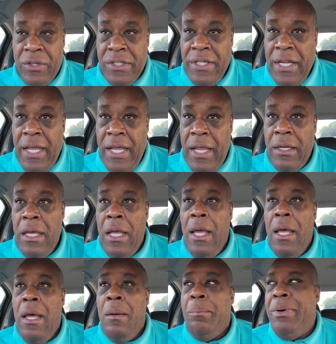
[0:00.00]
ed,
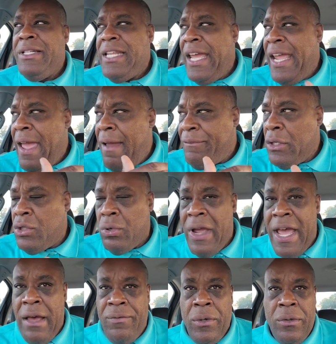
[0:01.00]
but they have to
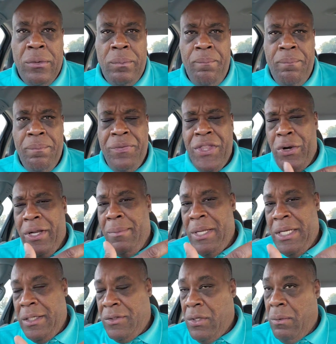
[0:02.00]
travel 30
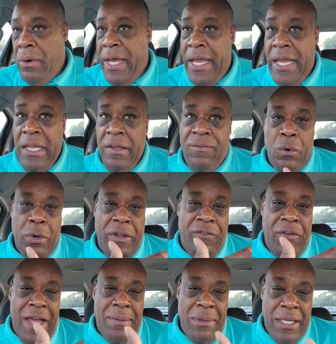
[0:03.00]
minutes away,
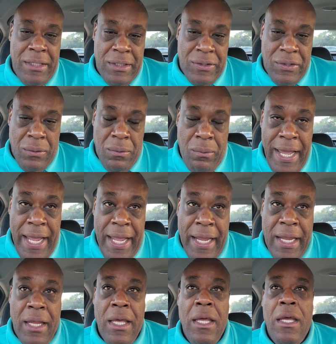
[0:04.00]
45 minutes
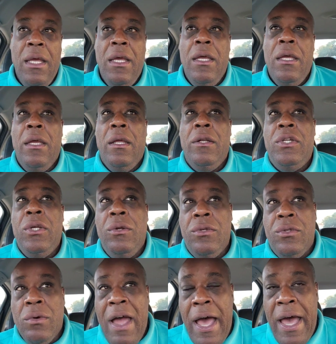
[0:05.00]
away to
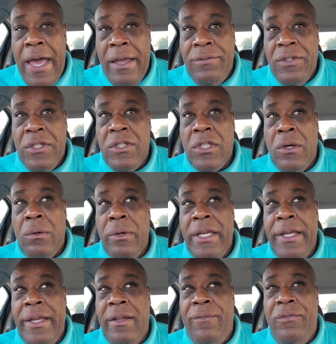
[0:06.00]
drive. So
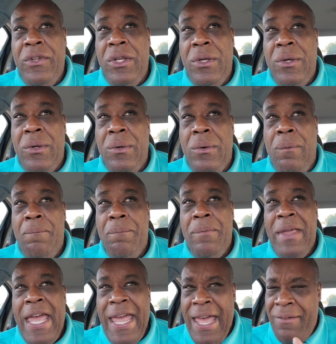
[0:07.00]
if you
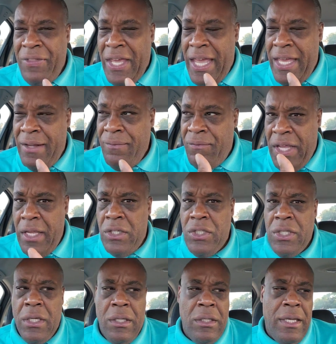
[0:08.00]
have that
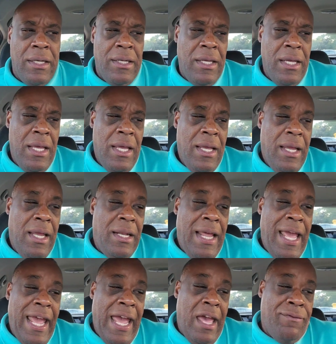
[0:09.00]
vision and and
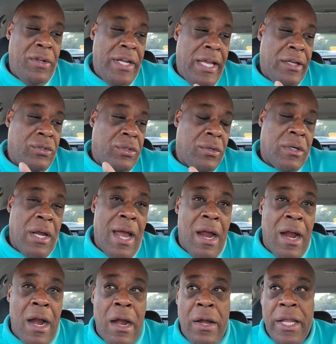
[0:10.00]
have an extra
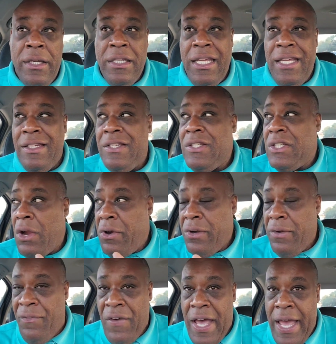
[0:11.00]
car and get
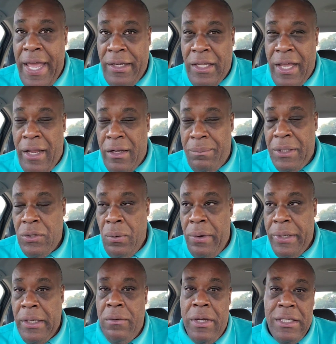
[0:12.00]
certified, you got to be
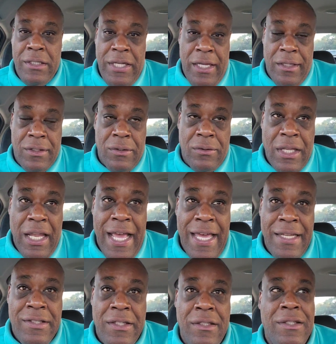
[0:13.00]
21 to take those
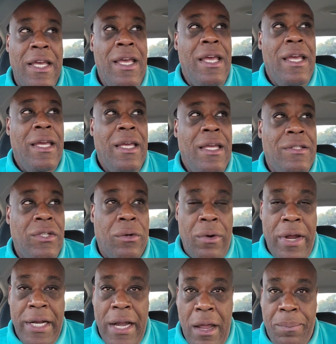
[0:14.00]
classes. It's a
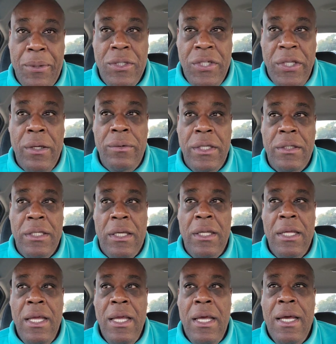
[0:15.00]
great opportunity.
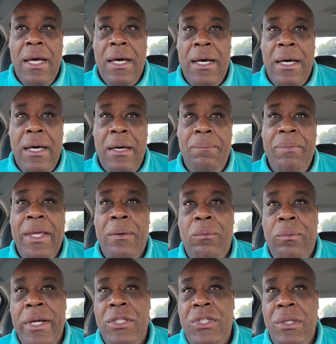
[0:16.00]
Um, and
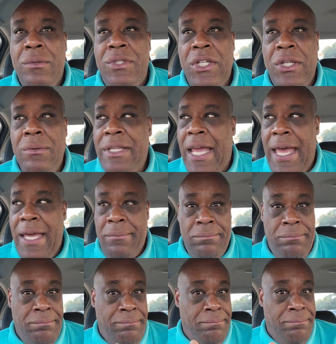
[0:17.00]
once you do that,
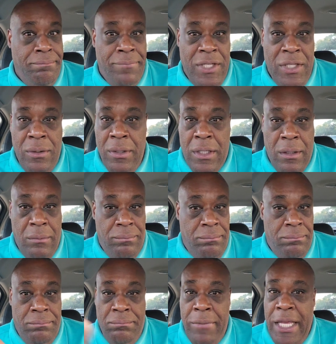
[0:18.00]
you could
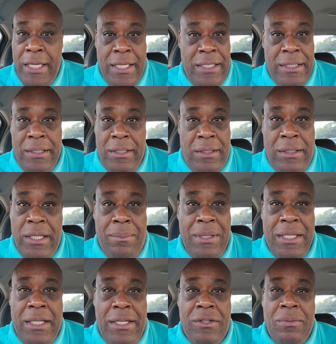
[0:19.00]
make
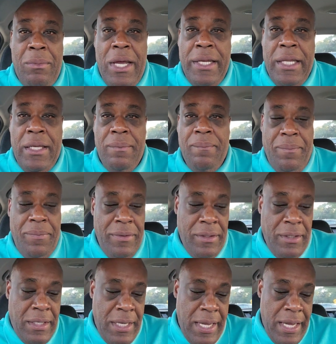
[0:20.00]
limitless money.
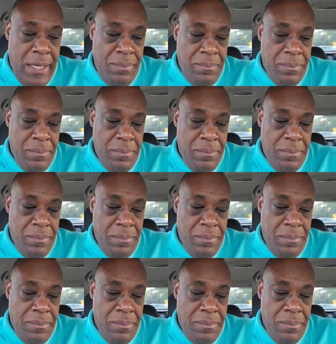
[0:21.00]
Okay.